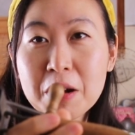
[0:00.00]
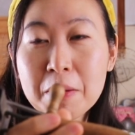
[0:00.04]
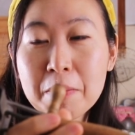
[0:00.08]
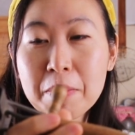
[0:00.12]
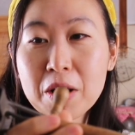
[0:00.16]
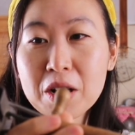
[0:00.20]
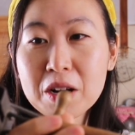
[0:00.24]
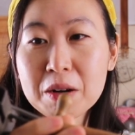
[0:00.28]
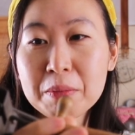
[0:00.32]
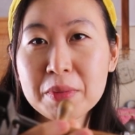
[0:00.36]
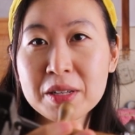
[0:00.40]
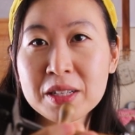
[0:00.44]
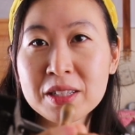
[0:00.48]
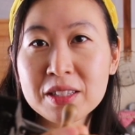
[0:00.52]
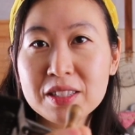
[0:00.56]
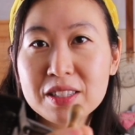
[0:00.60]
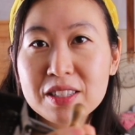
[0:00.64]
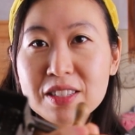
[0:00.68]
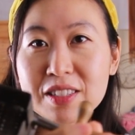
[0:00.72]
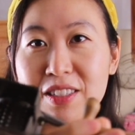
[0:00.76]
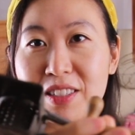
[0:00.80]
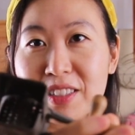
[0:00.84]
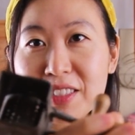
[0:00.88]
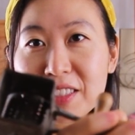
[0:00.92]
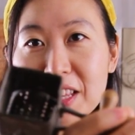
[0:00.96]
compartment
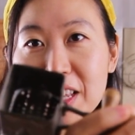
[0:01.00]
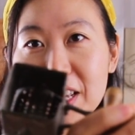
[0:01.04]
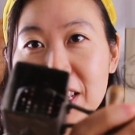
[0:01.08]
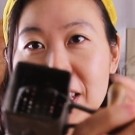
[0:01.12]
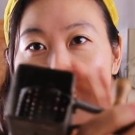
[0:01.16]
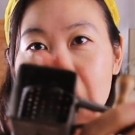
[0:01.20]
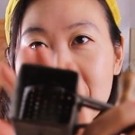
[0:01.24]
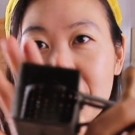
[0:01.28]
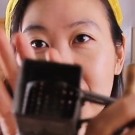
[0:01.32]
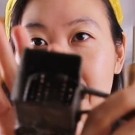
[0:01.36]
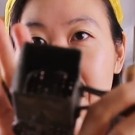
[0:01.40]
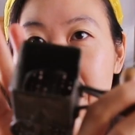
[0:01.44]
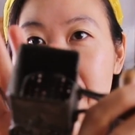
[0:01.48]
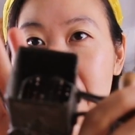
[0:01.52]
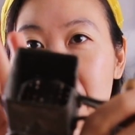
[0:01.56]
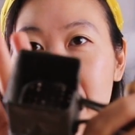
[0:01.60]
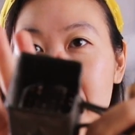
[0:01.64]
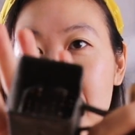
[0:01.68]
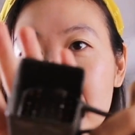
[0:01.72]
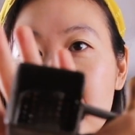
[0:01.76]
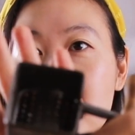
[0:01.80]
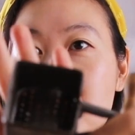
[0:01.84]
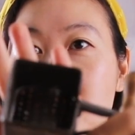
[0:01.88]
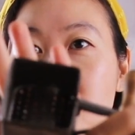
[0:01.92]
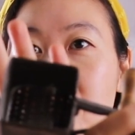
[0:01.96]
like
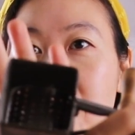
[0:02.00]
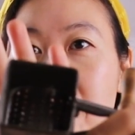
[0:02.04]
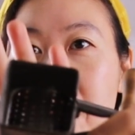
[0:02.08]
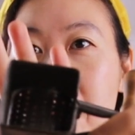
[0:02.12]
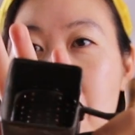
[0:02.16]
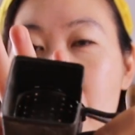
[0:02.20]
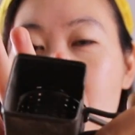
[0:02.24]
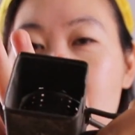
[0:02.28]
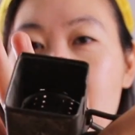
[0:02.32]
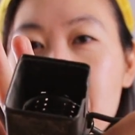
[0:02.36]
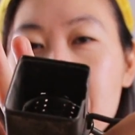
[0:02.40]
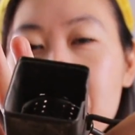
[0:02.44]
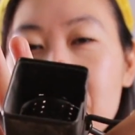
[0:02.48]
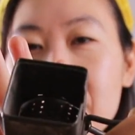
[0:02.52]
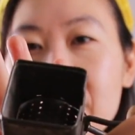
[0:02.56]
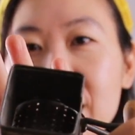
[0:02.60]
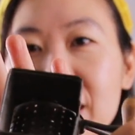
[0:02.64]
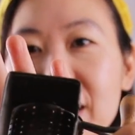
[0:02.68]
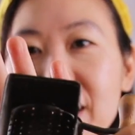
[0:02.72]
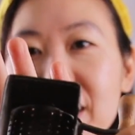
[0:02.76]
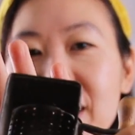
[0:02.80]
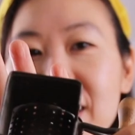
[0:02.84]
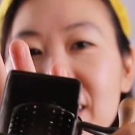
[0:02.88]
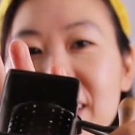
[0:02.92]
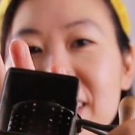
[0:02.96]

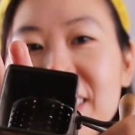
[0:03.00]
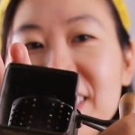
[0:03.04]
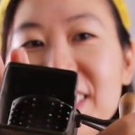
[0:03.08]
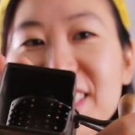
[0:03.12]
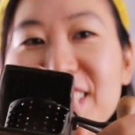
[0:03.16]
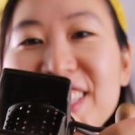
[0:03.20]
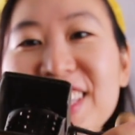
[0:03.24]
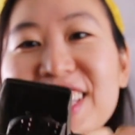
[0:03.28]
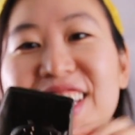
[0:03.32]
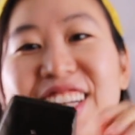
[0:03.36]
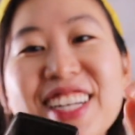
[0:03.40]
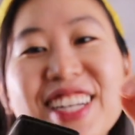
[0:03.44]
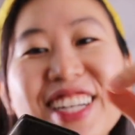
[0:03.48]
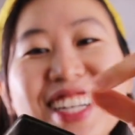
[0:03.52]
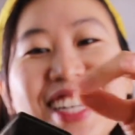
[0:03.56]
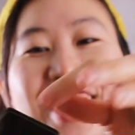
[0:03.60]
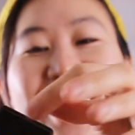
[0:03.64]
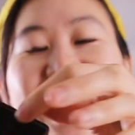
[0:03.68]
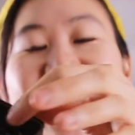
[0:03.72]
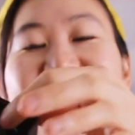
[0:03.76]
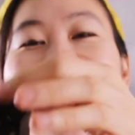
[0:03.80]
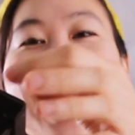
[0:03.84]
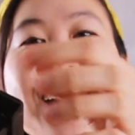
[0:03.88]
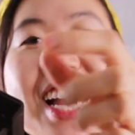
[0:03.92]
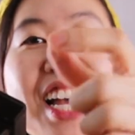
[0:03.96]
this.
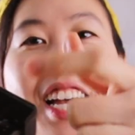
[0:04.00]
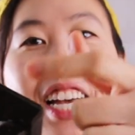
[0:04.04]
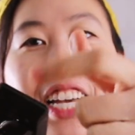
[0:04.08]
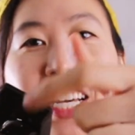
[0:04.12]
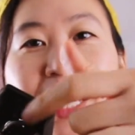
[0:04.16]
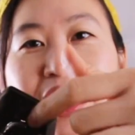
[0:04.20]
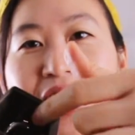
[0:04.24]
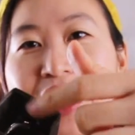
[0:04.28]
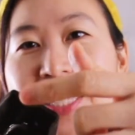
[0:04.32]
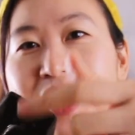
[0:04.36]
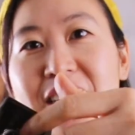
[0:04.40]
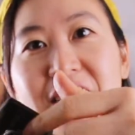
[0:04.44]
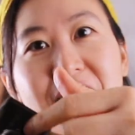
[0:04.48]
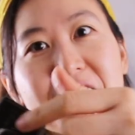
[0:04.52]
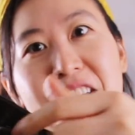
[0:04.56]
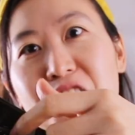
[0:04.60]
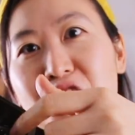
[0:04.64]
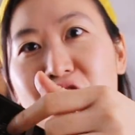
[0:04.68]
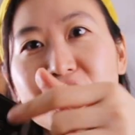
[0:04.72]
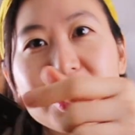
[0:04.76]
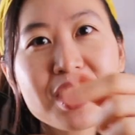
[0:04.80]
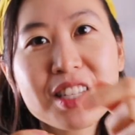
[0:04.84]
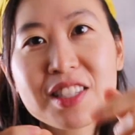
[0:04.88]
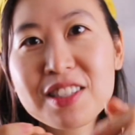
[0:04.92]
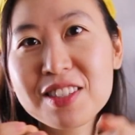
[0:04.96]
Stick the
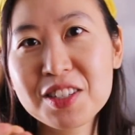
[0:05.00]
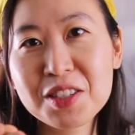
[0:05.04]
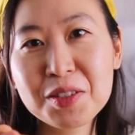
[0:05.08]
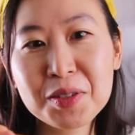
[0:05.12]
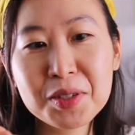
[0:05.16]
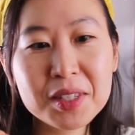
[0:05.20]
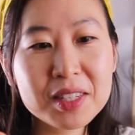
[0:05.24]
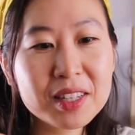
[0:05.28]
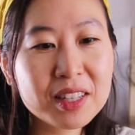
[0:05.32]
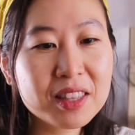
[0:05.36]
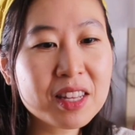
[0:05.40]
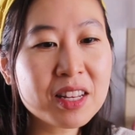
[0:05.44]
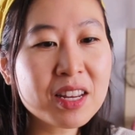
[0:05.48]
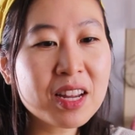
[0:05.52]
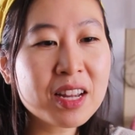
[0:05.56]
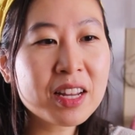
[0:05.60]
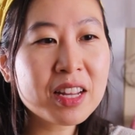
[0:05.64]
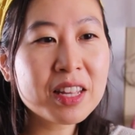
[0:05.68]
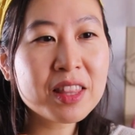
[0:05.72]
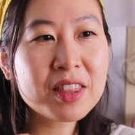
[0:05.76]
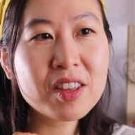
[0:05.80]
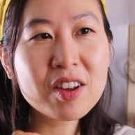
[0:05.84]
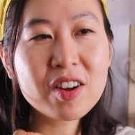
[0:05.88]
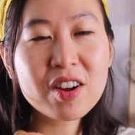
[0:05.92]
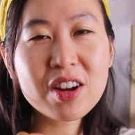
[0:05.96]
cheese and you stick the nut
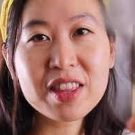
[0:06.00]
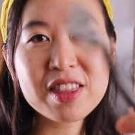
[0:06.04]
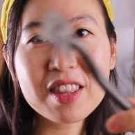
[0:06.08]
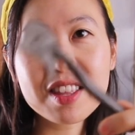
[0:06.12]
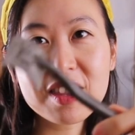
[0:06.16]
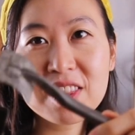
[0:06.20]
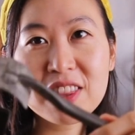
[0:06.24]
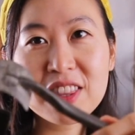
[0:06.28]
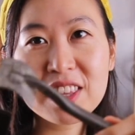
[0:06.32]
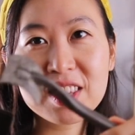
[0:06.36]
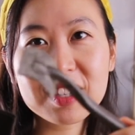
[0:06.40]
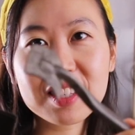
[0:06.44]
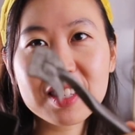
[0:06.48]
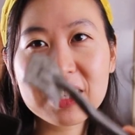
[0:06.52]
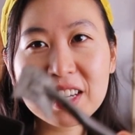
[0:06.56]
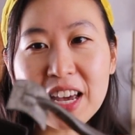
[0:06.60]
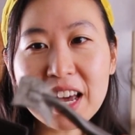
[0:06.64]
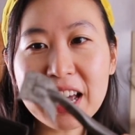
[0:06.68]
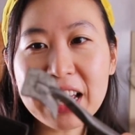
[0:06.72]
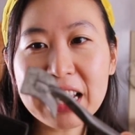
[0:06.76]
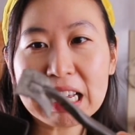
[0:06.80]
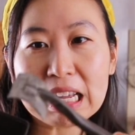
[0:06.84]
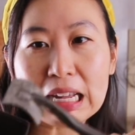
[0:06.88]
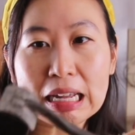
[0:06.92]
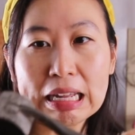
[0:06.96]
in there. And then this
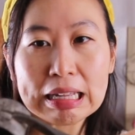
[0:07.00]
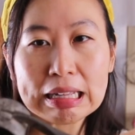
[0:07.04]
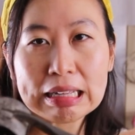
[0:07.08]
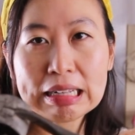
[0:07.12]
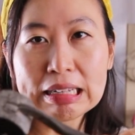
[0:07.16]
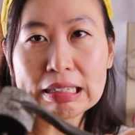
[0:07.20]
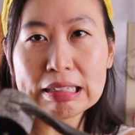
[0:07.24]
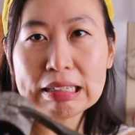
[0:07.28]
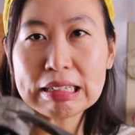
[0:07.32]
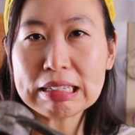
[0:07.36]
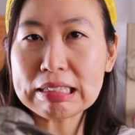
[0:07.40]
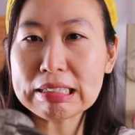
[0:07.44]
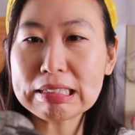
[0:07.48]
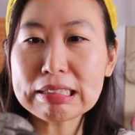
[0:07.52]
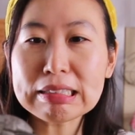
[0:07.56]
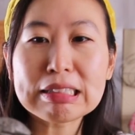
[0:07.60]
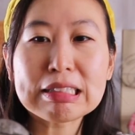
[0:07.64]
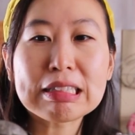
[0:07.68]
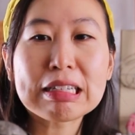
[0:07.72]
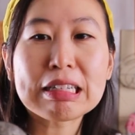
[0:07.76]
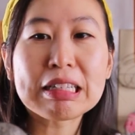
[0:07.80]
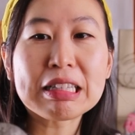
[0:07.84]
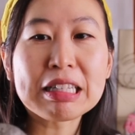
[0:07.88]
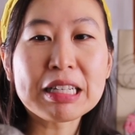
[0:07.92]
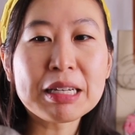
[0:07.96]
guy, I guess,
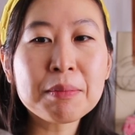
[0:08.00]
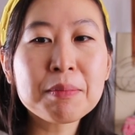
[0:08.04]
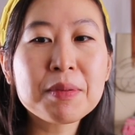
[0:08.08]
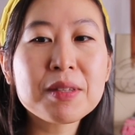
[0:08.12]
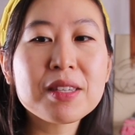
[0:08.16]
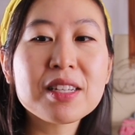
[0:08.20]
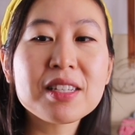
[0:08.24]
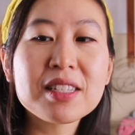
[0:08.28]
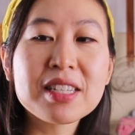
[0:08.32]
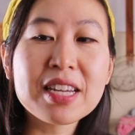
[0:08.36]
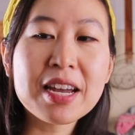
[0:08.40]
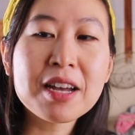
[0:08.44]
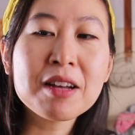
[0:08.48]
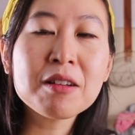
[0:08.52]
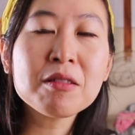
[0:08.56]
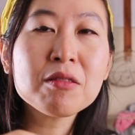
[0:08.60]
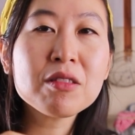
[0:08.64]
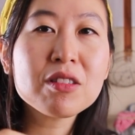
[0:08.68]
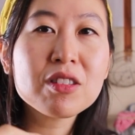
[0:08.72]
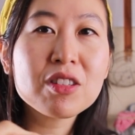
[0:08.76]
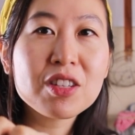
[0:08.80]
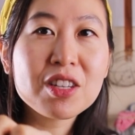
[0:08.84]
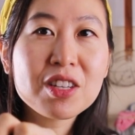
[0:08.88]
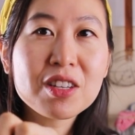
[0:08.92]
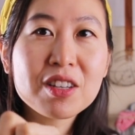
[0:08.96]
clamps it down.
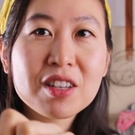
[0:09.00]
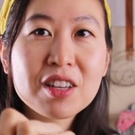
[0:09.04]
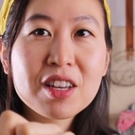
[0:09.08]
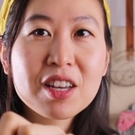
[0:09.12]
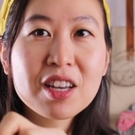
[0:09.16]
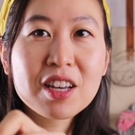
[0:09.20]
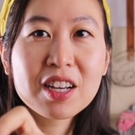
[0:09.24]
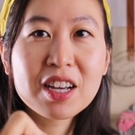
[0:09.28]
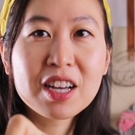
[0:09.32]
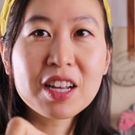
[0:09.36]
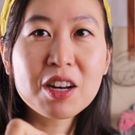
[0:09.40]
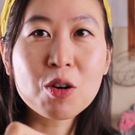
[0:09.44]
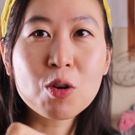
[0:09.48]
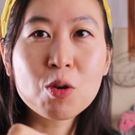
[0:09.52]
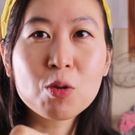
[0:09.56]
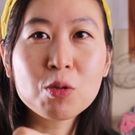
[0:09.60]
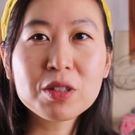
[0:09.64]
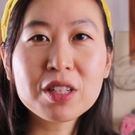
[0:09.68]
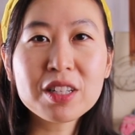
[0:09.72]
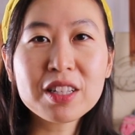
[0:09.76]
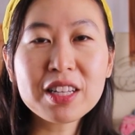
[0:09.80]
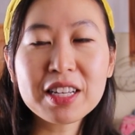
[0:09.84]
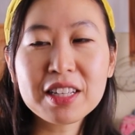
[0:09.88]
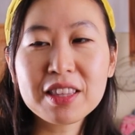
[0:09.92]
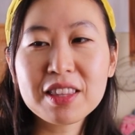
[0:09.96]
So you kind of hold
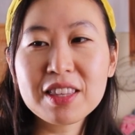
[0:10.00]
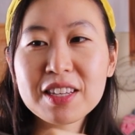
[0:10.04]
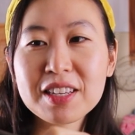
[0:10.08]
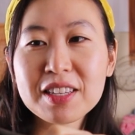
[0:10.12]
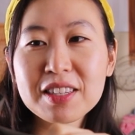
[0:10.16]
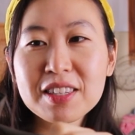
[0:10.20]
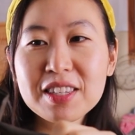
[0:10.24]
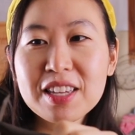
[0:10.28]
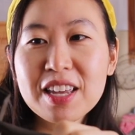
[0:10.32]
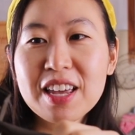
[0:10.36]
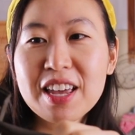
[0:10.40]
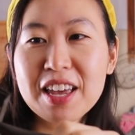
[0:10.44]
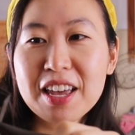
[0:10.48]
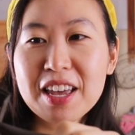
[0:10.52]
it like this,